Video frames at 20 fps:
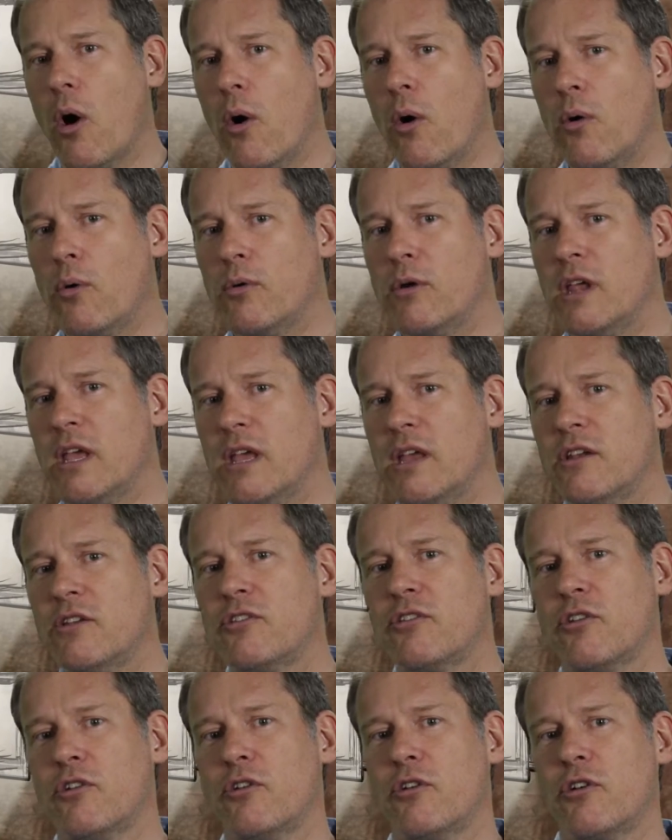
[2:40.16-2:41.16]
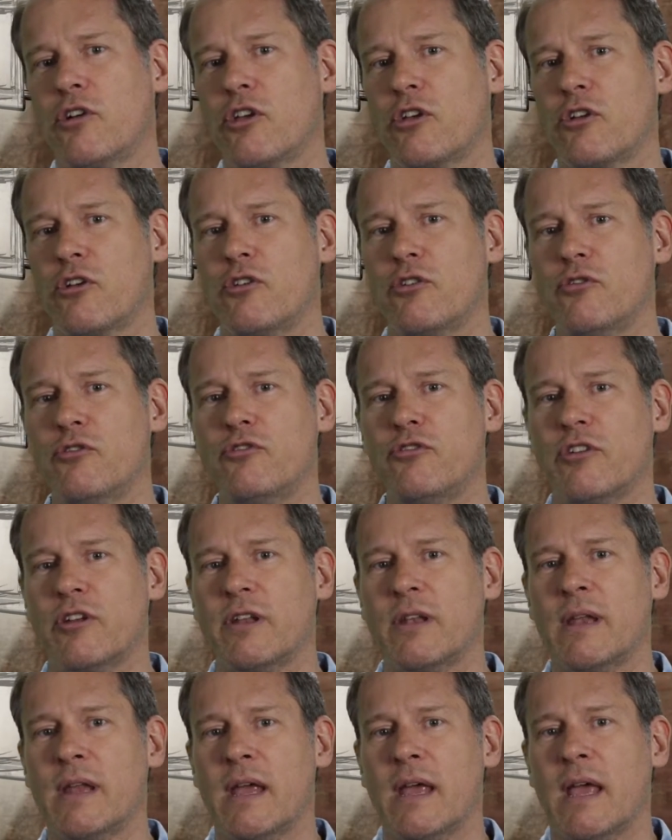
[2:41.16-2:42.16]
own internal
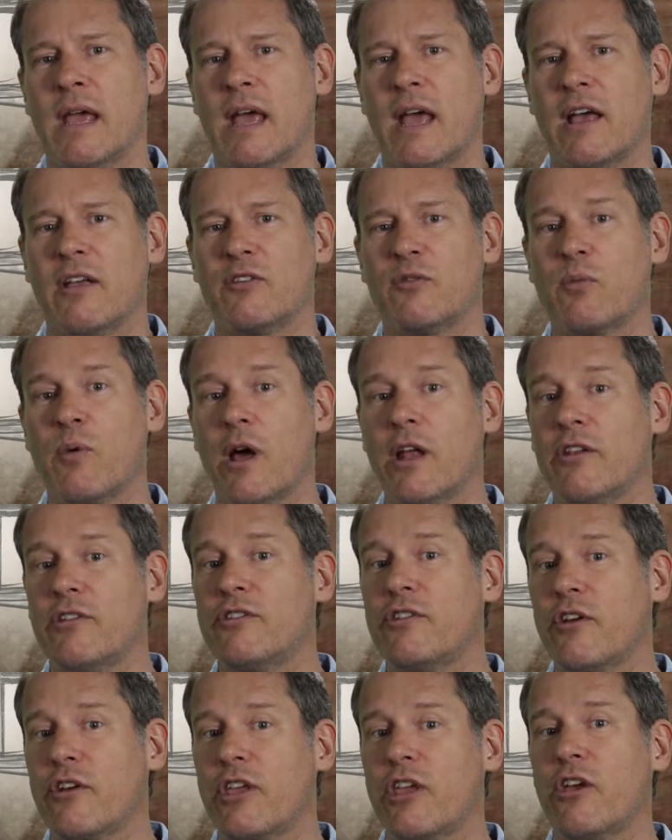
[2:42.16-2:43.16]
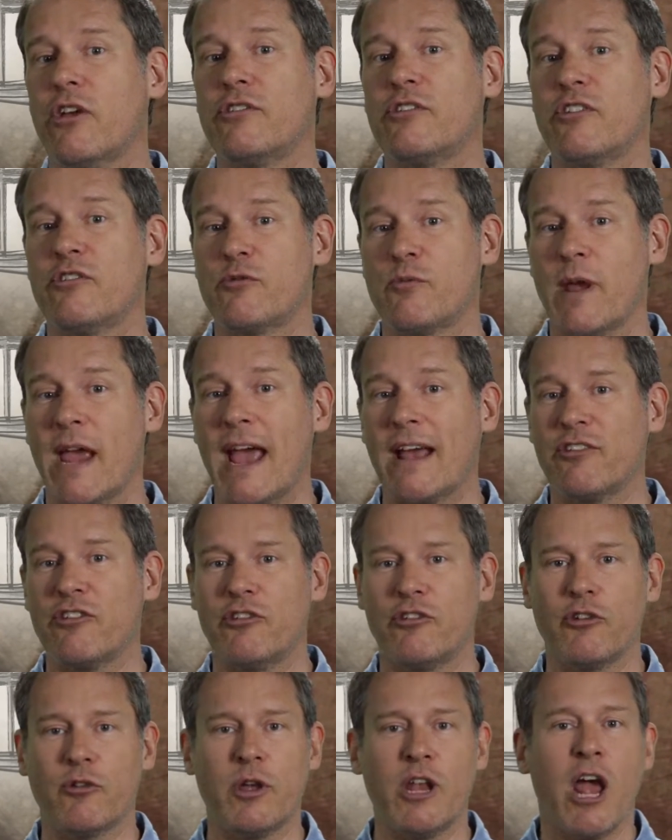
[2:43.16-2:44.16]
conclusion as well as Don Quixote's
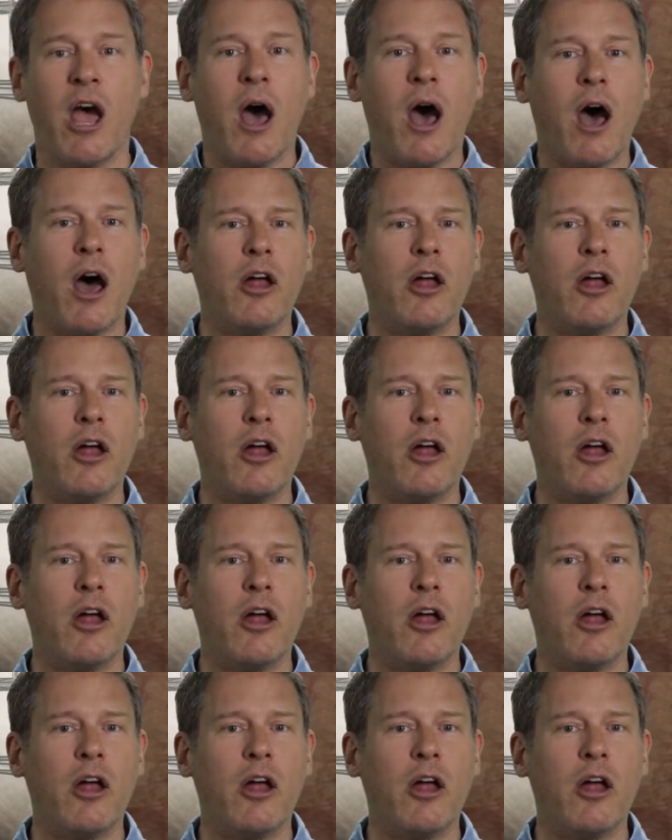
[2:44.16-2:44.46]
reaction to it,